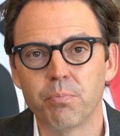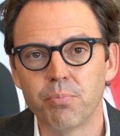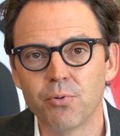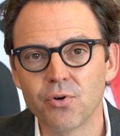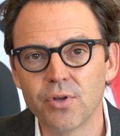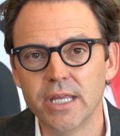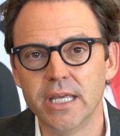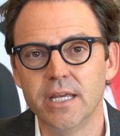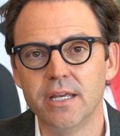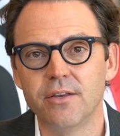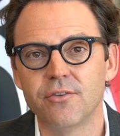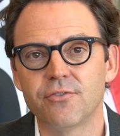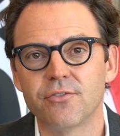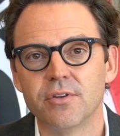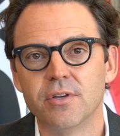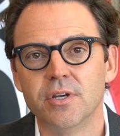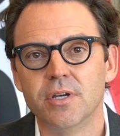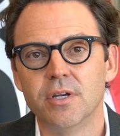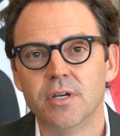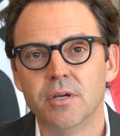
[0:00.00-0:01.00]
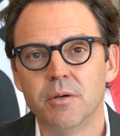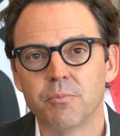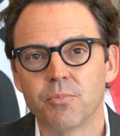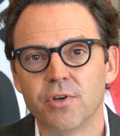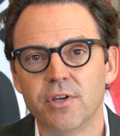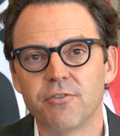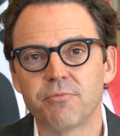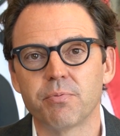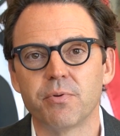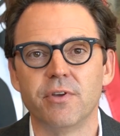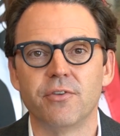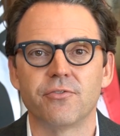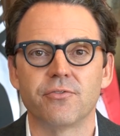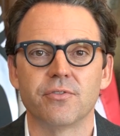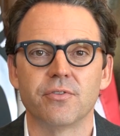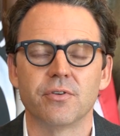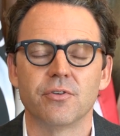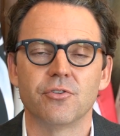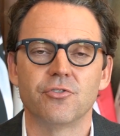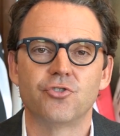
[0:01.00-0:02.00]
please, please,
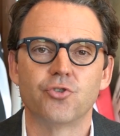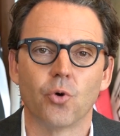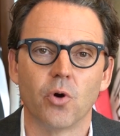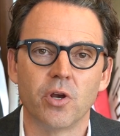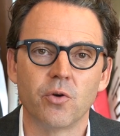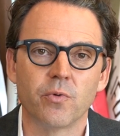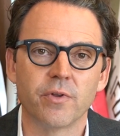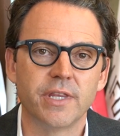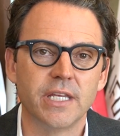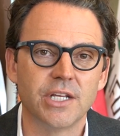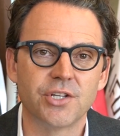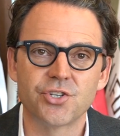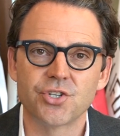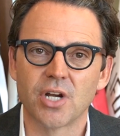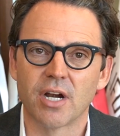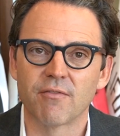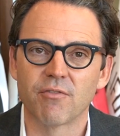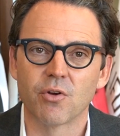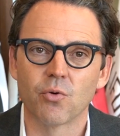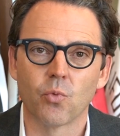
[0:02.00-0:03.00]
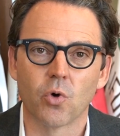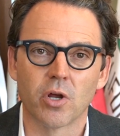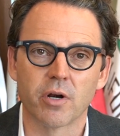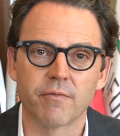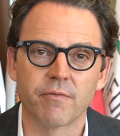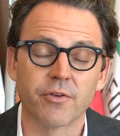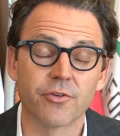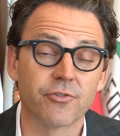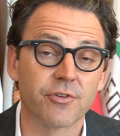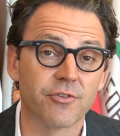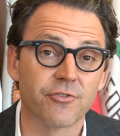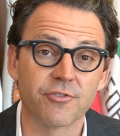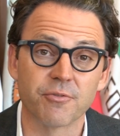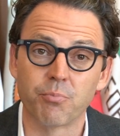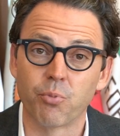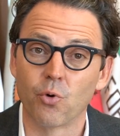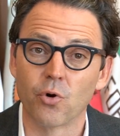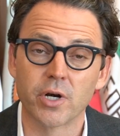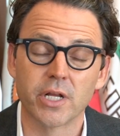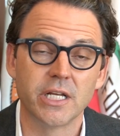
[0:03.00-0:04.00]
please join with each and every one of us in
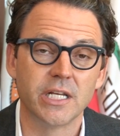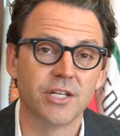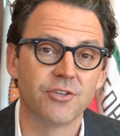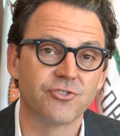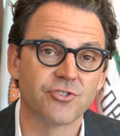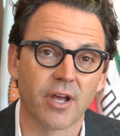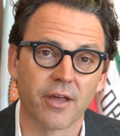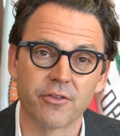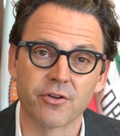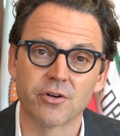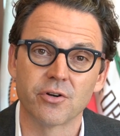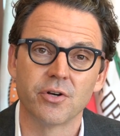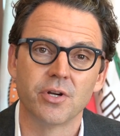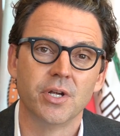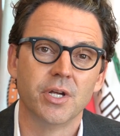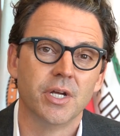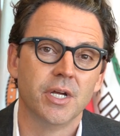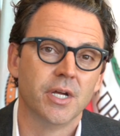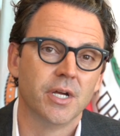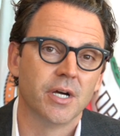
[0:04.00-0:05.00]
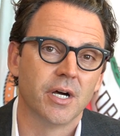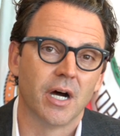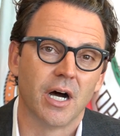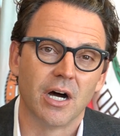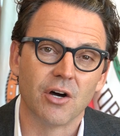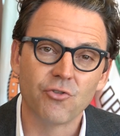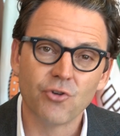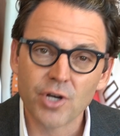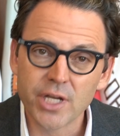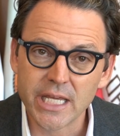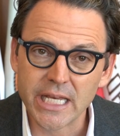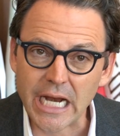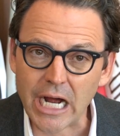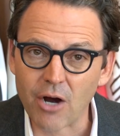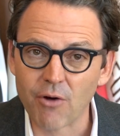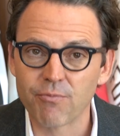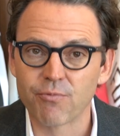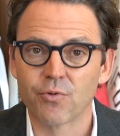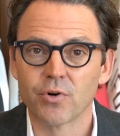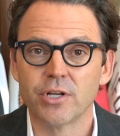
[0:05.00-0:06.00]
supporting each other, uh, looking
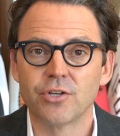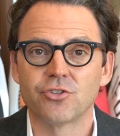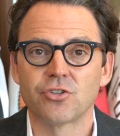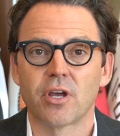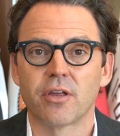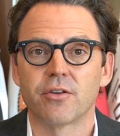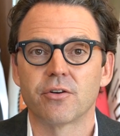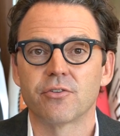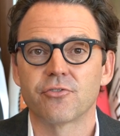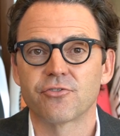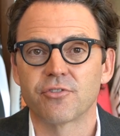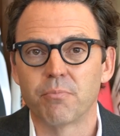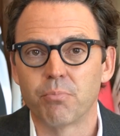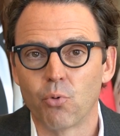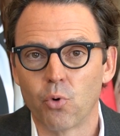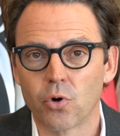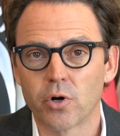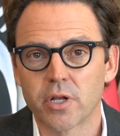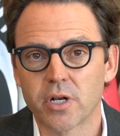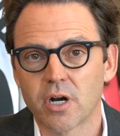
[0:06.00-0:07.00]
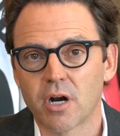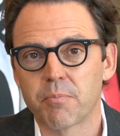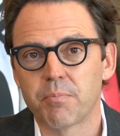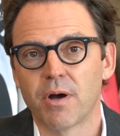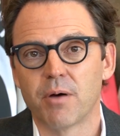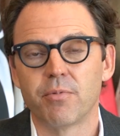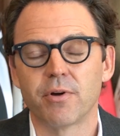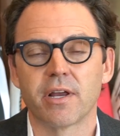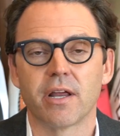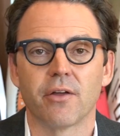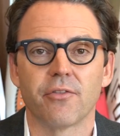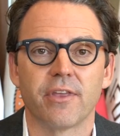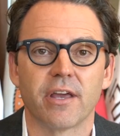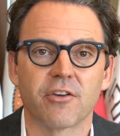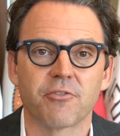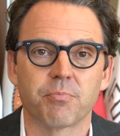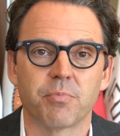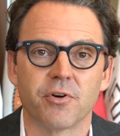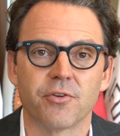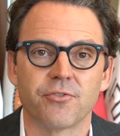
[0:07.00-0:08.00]
out for each other, supporting our public health
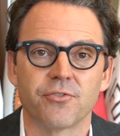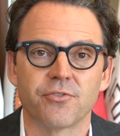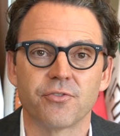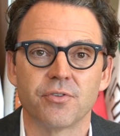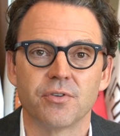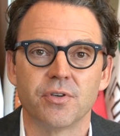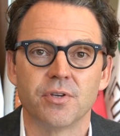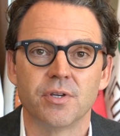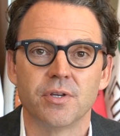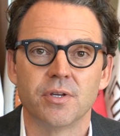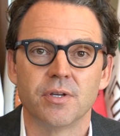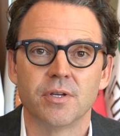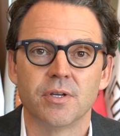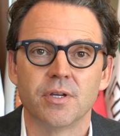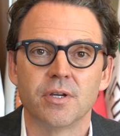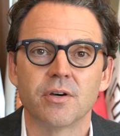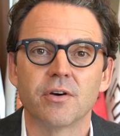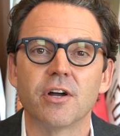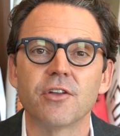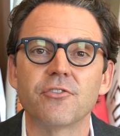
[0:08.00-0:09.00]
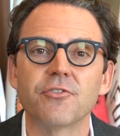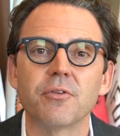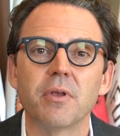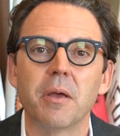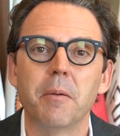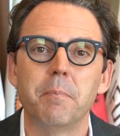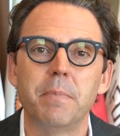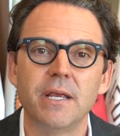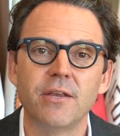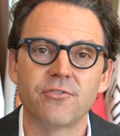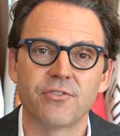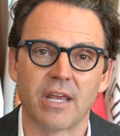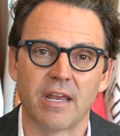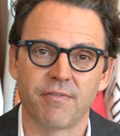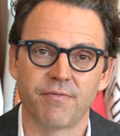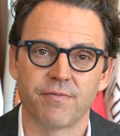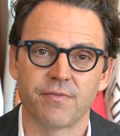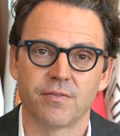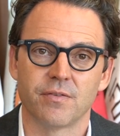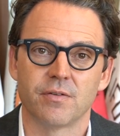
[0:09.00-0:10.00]
experts. Let's be
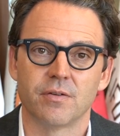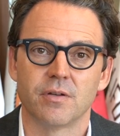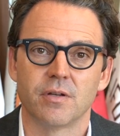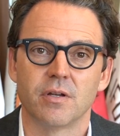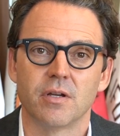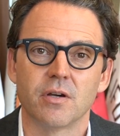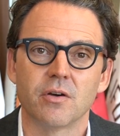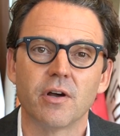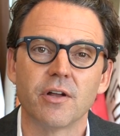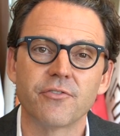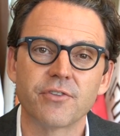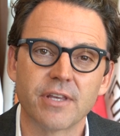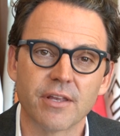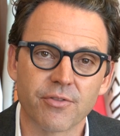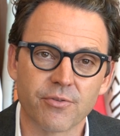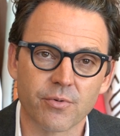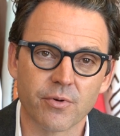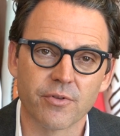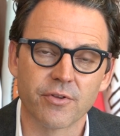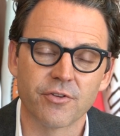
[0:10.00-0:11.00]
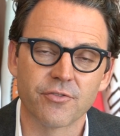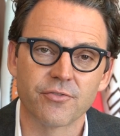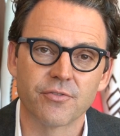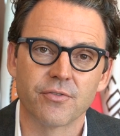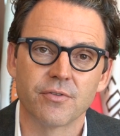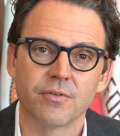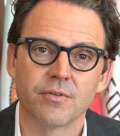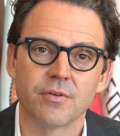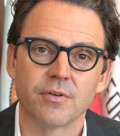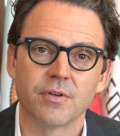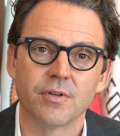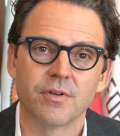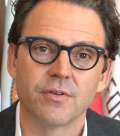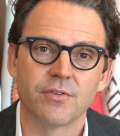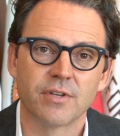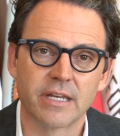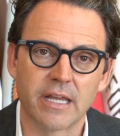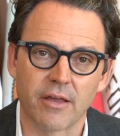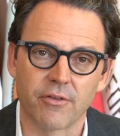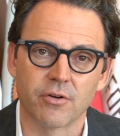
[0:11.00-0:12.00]
safe. Let's get through this
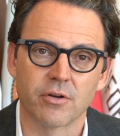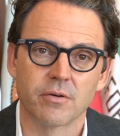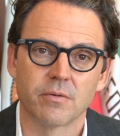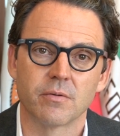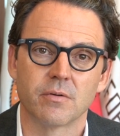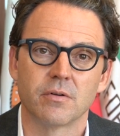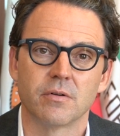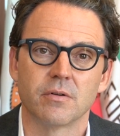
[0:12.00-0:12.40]
together.